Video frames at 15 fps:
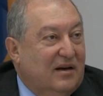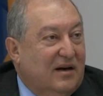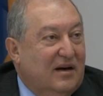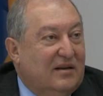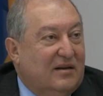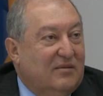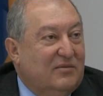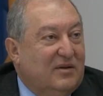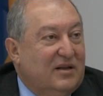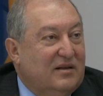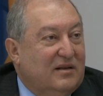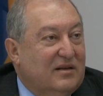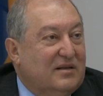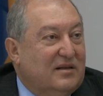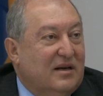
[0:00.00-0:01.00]
Atom
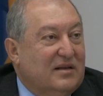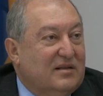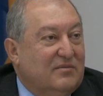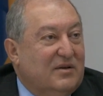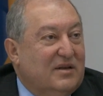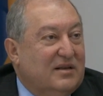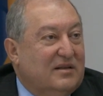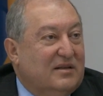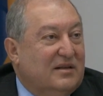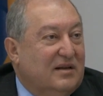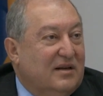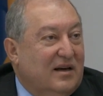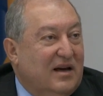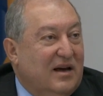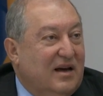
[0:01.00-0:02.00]
in this case
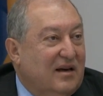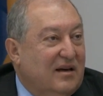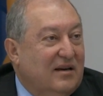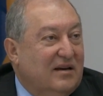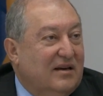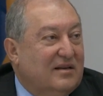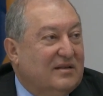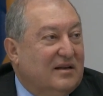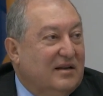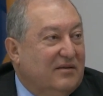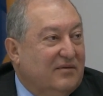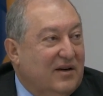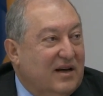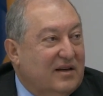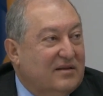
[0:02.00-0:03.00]
means a is
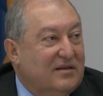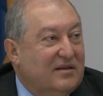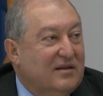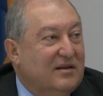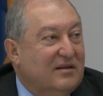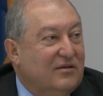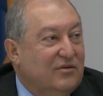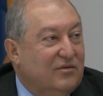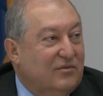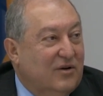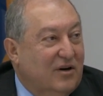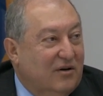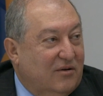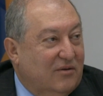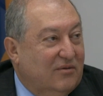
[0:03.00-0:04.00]
advanced
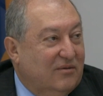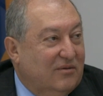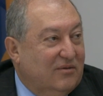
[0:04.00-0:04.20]
tomorrow.